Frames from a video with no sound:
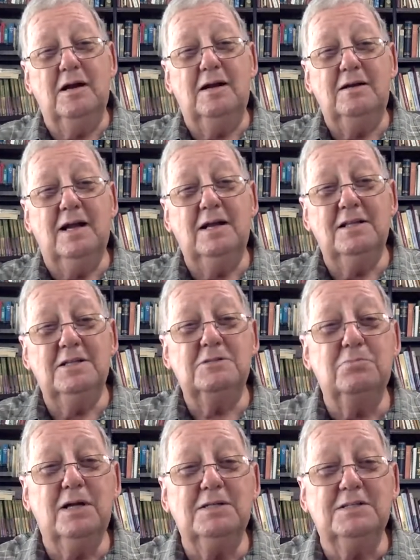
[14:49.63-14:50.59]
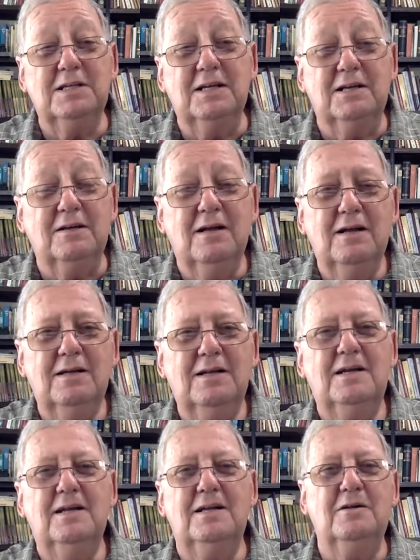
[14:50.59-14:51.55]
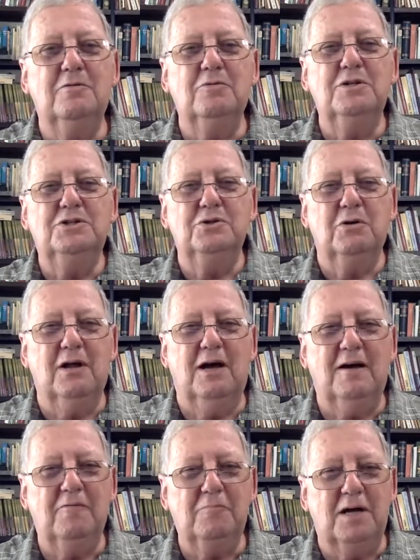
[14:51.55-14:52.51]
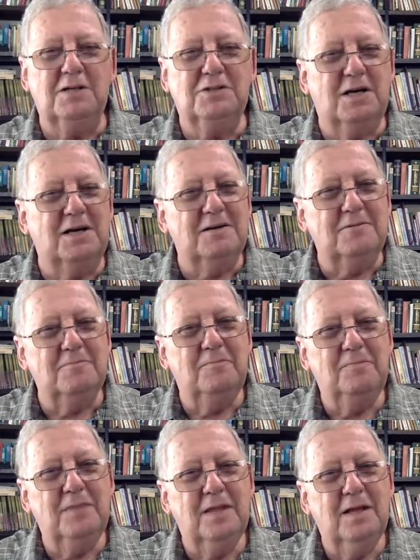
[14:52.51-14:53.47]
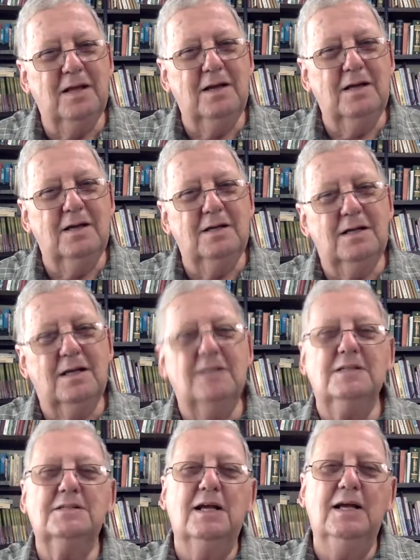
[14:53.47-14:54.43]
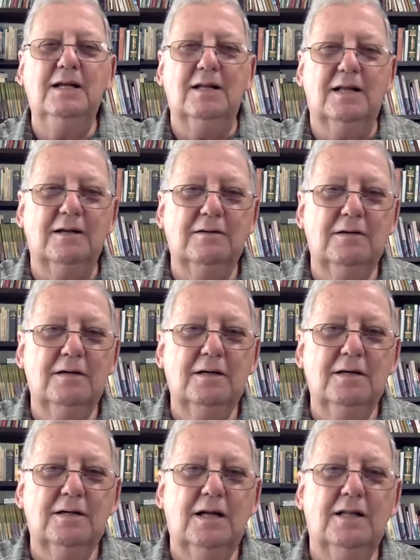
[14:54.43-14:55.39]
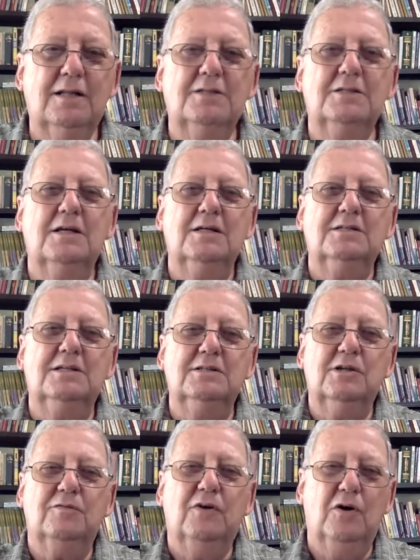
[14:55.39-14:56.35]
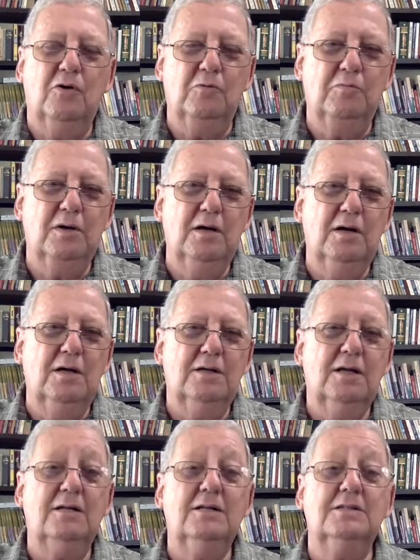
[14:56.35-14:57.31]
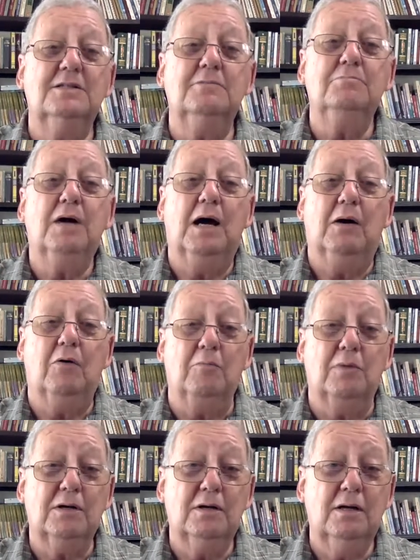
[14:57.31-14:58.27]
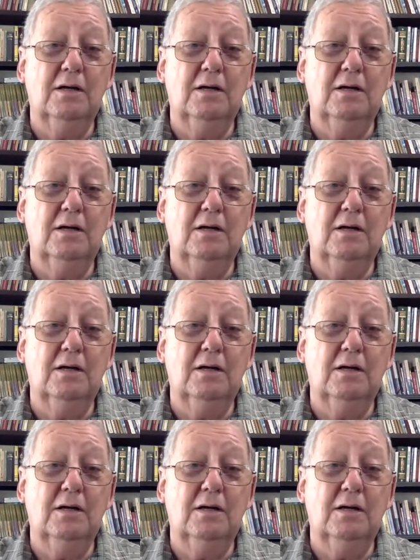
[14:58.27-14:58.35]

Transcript: Take this blessing and let it enrich your life, my child. Take this healing. take this sense of hope, take this empowerment.